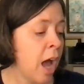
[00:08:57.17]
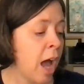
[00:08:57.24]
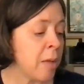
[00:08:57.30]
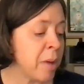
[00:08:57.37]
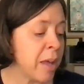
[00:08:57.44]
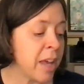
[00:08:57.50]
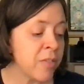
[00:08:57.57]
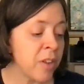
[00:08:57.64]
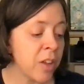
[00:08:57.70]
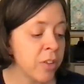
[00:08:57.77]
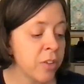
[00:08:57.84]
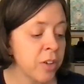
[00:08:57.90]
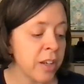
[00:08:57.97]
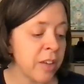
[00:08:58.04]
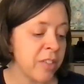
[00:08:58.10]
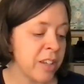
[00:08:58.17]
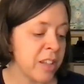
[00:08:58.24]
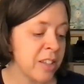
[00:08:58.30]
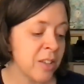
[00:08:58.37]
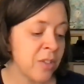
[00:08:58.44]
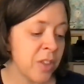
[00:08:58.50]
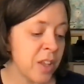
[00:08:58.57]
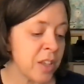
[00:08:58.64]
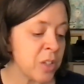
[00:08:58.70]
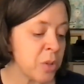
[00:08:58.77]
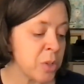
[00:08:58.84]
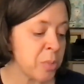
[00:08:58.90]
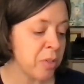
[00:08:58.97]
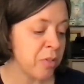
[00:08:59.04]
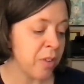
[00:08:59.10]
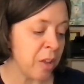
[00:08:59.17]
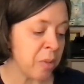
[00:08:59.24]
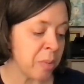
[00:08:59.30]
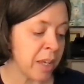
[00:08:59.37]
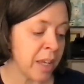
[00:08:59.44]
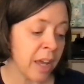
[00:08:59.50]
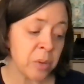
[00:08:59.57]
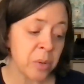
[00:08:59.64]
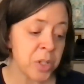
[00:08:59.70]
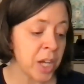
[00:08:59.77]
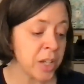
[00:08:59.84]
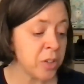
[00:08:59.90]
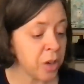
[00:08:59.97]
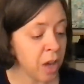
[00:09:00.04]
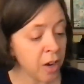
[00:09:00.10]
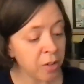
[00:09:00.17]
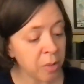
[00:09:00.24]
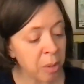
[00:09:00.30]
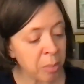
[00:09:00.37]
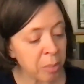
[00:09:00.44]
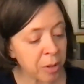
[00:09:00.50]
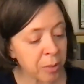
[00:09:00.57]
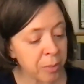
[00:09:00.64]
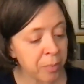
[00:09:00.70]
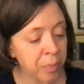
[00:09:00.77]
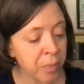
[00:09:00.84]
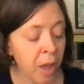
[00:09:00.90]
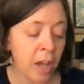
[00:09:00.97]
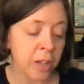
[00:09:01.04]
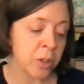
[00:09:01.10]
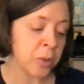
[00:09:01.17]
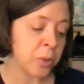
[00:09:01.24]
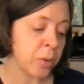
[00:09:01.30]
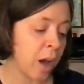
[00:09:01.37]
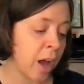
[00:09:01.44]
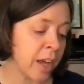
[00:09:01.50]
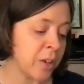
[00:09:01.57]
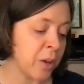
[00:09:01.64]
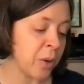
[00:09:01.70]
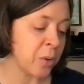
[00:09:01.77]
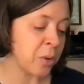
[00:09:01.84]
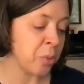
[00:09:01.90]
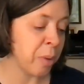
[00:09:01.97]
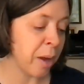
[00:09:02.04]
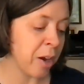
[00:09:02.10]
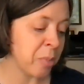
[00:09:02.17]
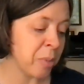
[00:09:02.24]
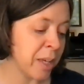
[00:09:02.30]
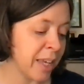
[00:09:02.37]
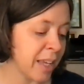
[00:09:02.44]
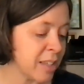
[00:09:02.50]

I may have other good evidence of things which befell me and which I do not remember. I know who bare me